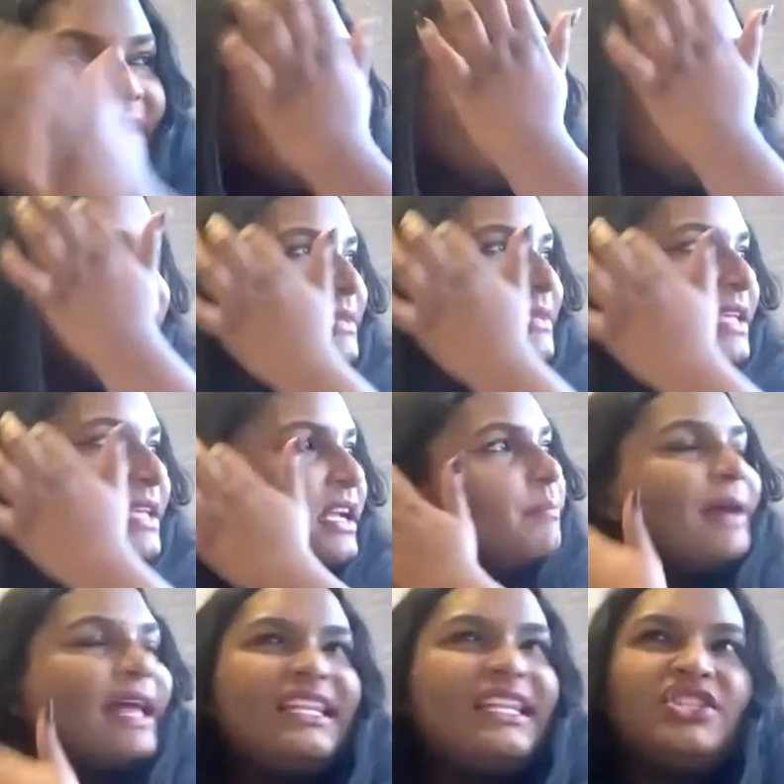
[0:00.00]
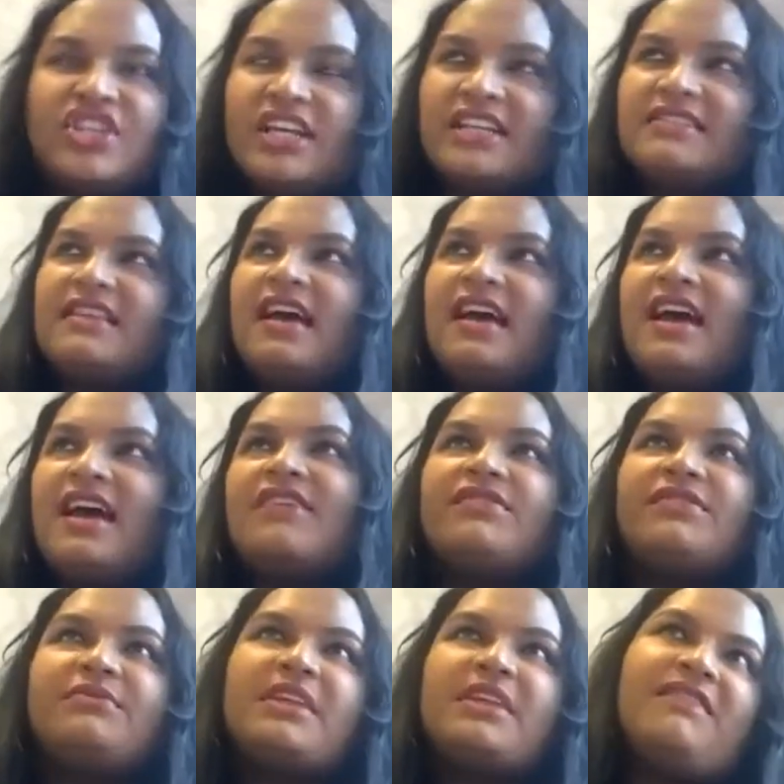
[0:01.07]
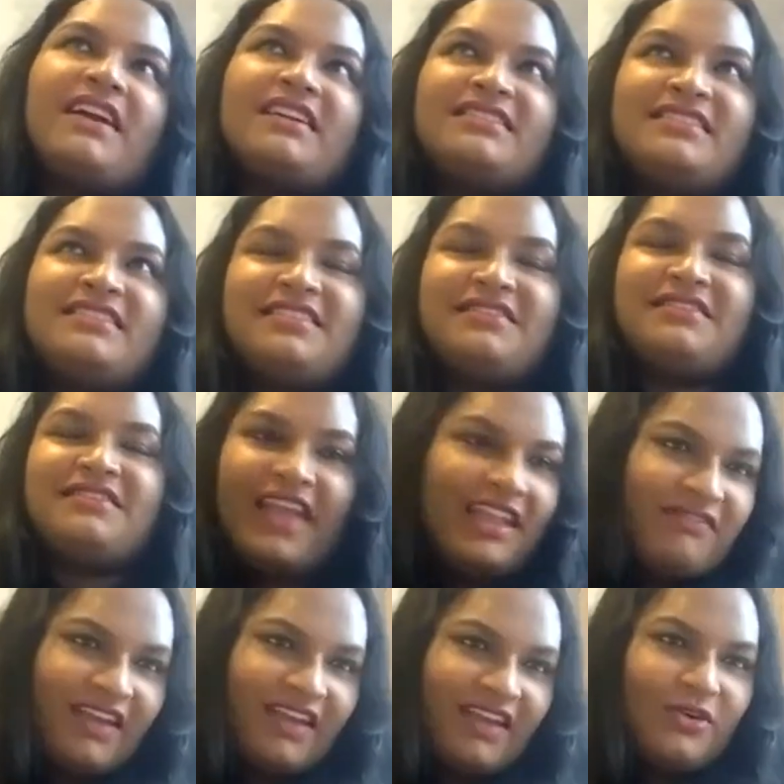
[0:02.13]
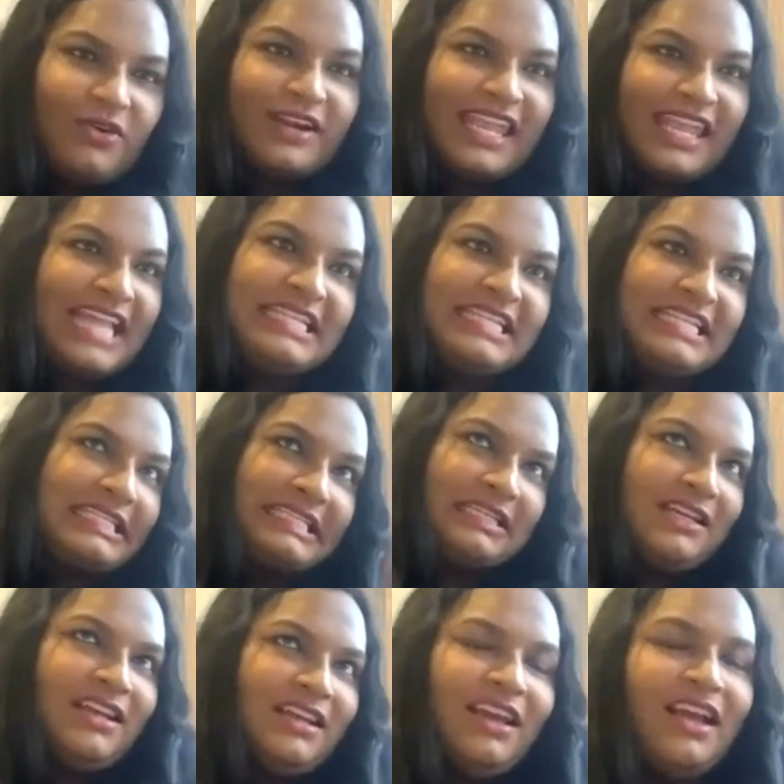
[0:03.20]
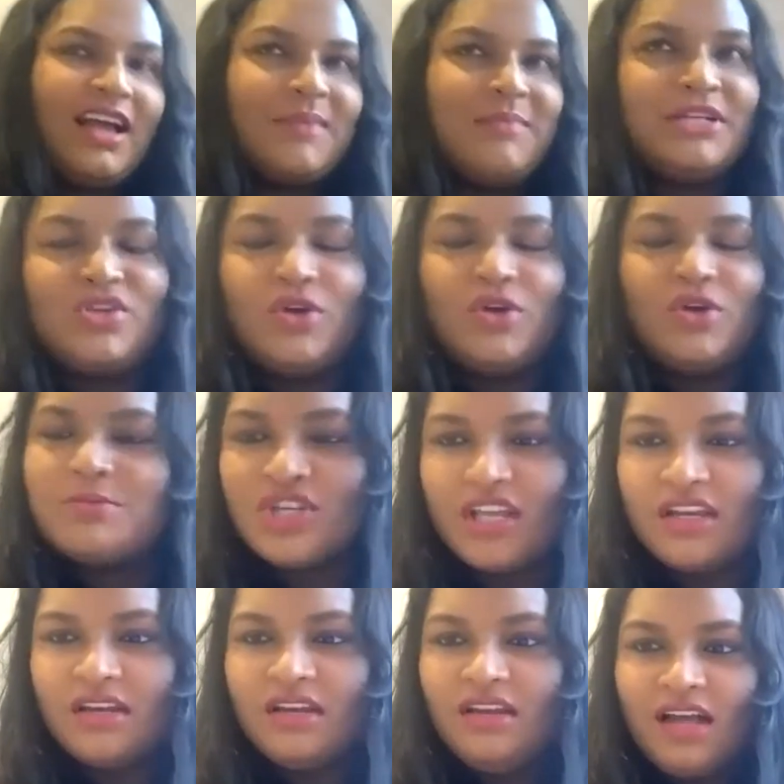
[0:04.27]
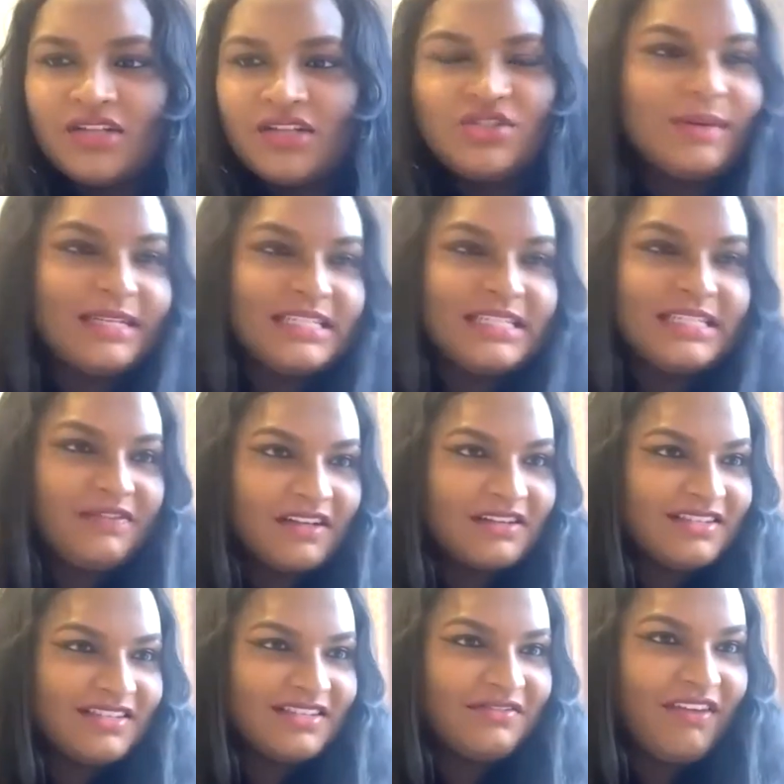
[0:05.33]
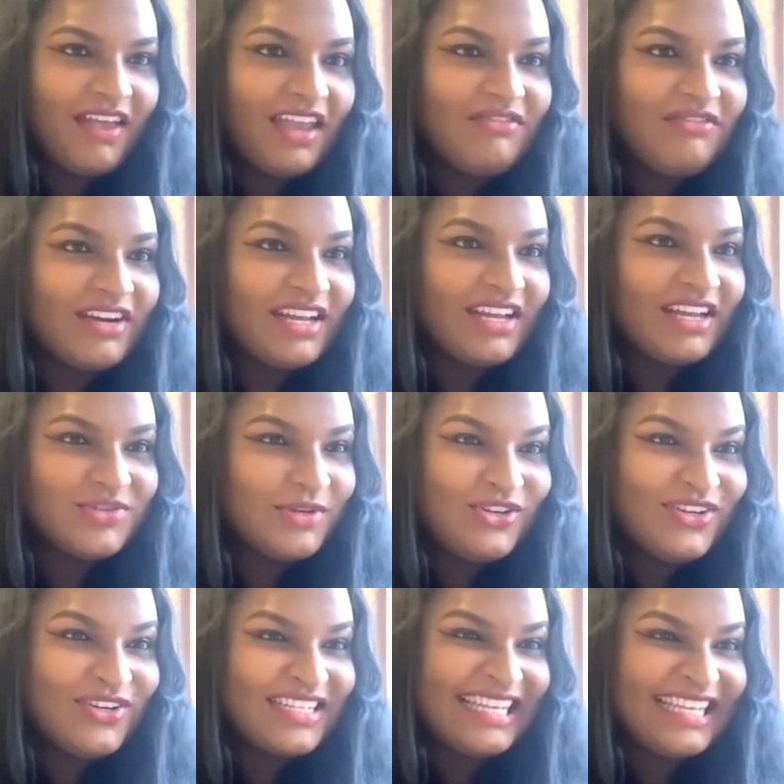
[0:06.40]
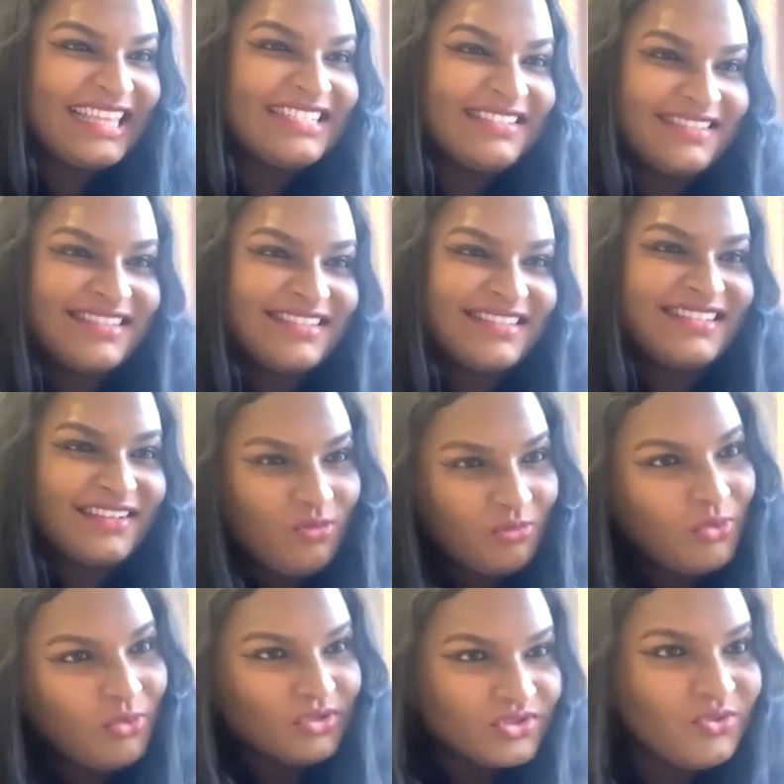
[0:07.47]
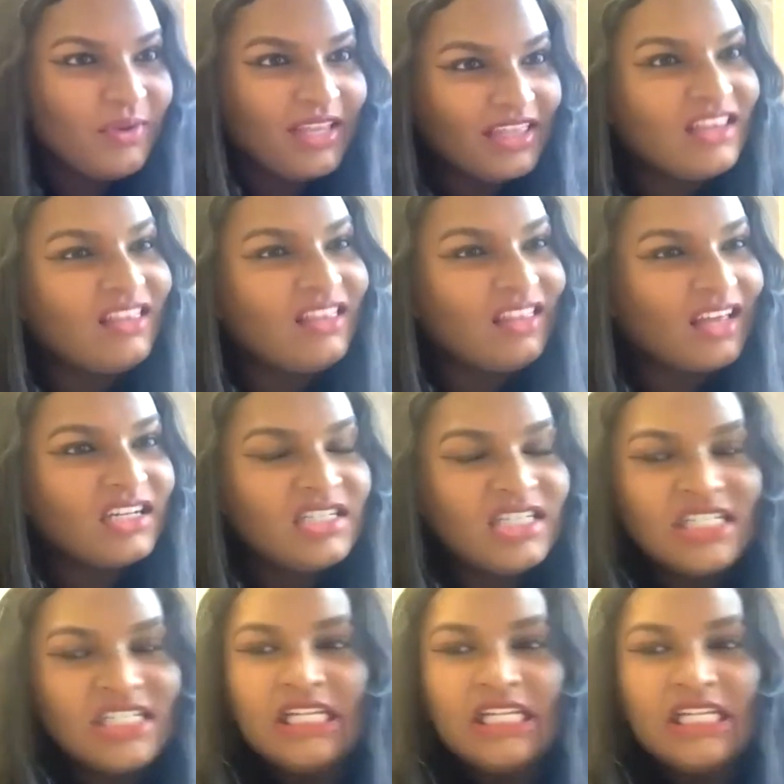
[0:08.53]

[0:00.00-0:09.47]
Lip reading: amount of times I get balance sheets that have 3 factors in favour or against adoption and 20 factors in favour, and actually when you look at it, there's a lot more to it than that.